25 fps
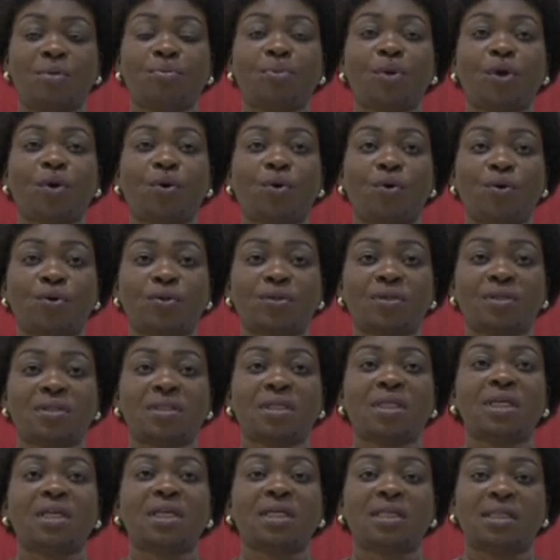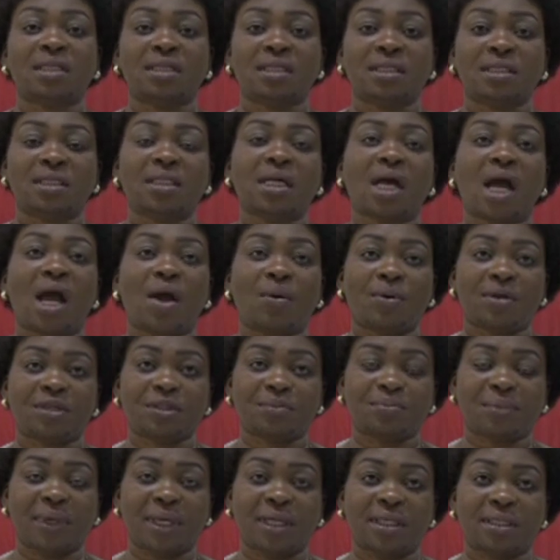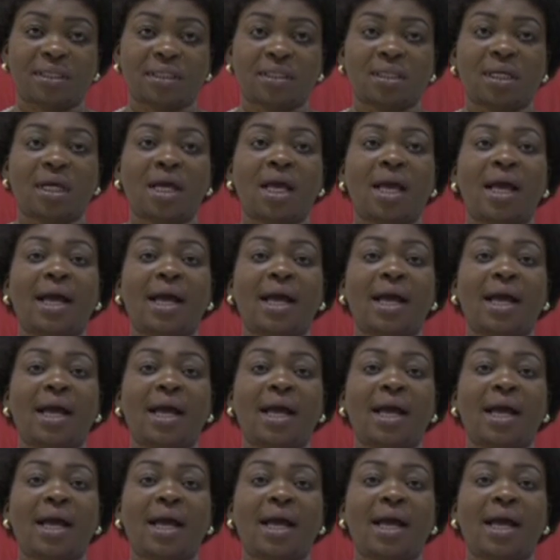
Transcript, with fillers: because it is our space.